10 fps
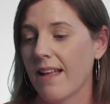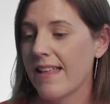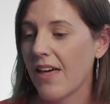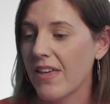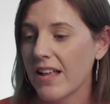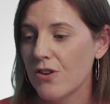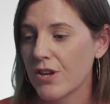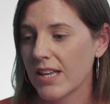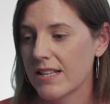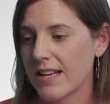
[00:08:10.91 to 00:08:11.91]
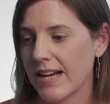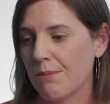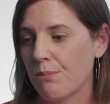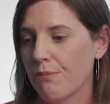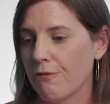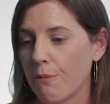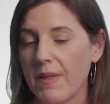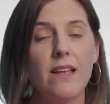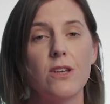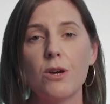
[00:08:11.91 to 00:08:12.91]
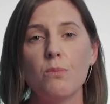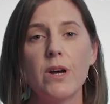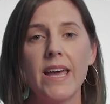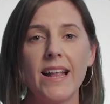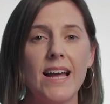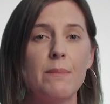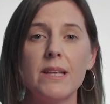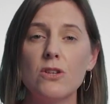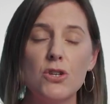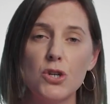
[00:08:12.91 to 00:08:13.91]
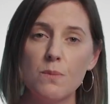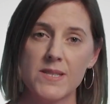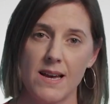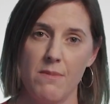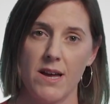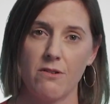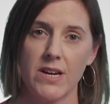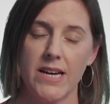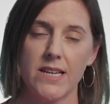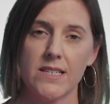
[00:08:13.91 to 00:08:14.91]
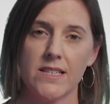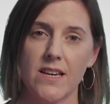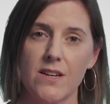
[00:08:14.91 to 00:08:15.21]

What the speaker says: Now then you can, from that, you can work out how many new jobs that might create.